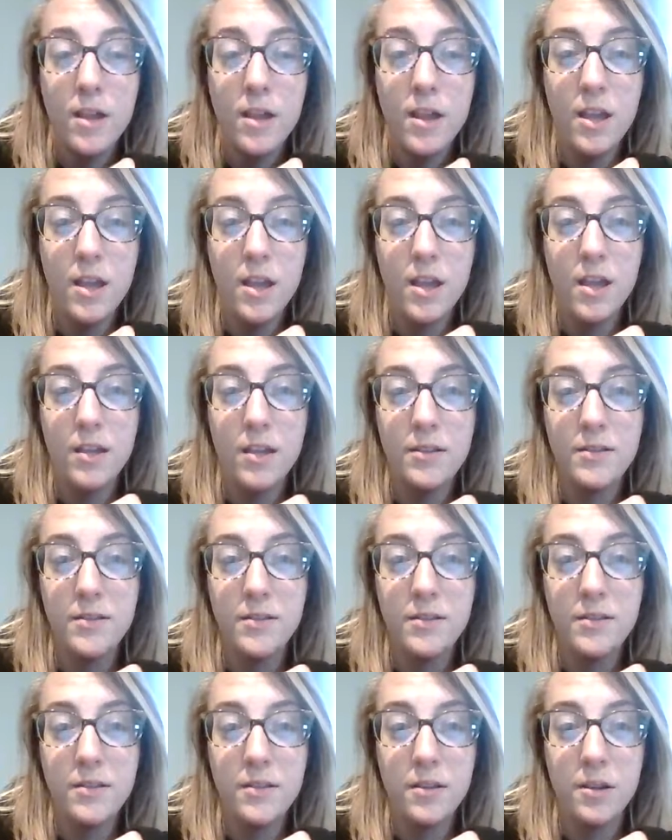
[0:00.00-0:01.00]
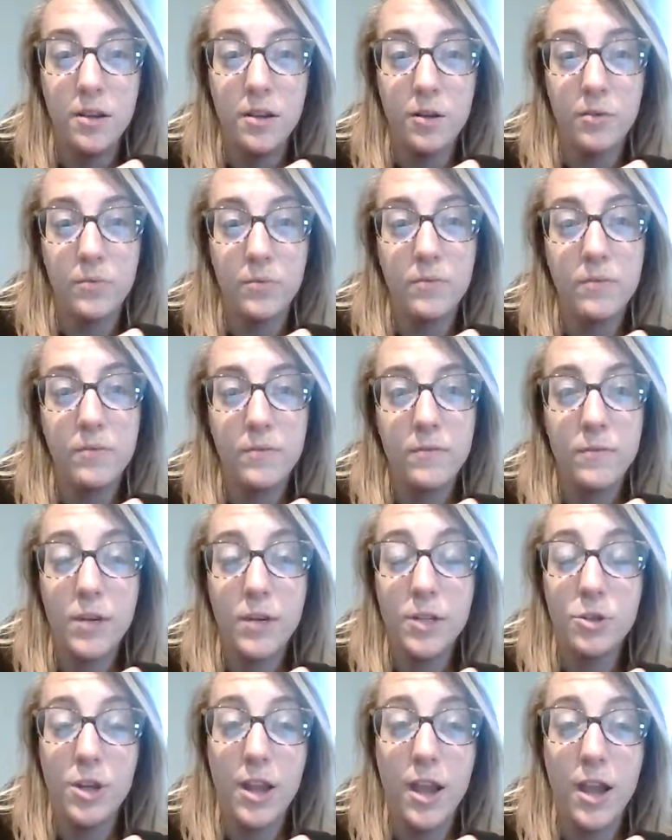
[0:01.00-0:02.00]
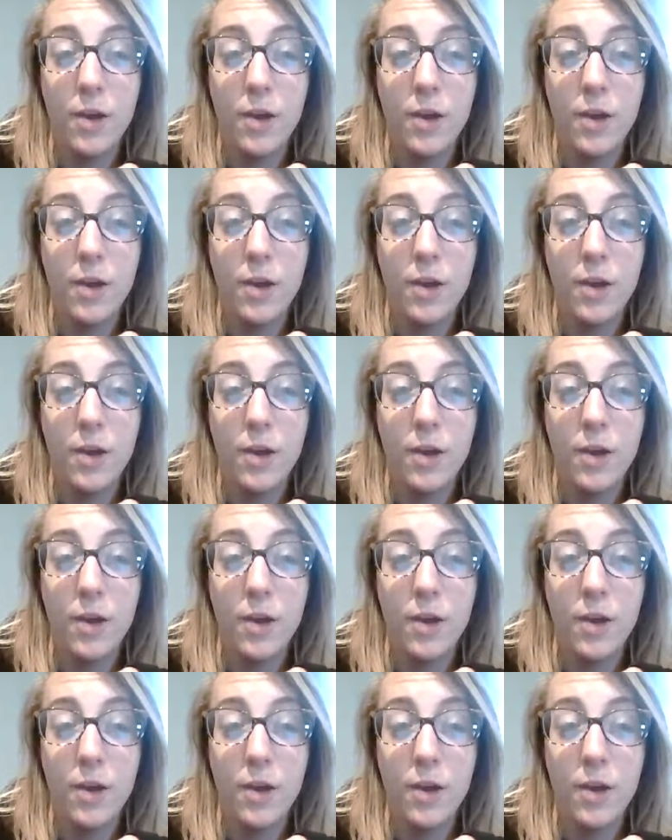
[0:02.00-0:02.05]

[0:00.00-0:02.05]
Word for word: and you know, reaching